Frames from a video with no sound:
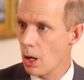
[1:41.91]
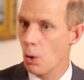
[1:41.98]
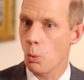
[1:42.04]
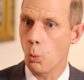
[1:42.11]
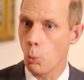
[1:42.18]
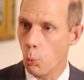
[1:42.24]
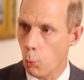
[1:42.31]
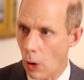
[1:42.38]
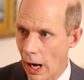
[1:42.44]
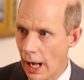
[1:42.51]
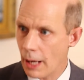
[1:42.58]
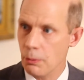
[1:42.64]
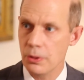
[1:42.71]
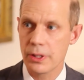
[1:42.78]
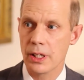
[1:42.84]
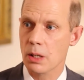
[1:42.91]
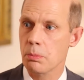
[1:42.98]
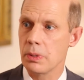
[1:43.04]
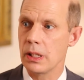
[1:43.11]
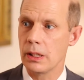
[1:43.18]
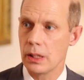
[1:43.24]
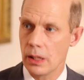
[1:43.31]
Why would there
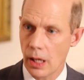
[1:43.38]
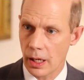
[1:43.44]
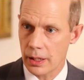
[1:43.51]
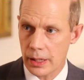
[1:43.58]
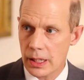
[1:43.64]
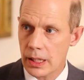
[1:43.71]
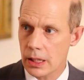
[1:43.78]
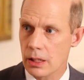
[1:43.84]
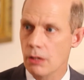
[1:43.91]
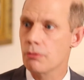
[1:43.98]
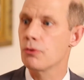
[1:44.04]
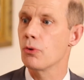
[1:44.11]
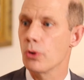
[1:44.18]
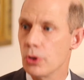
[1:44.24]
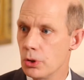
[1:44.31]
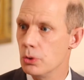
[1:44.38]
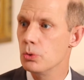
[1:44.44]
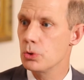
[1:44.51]
be a need for new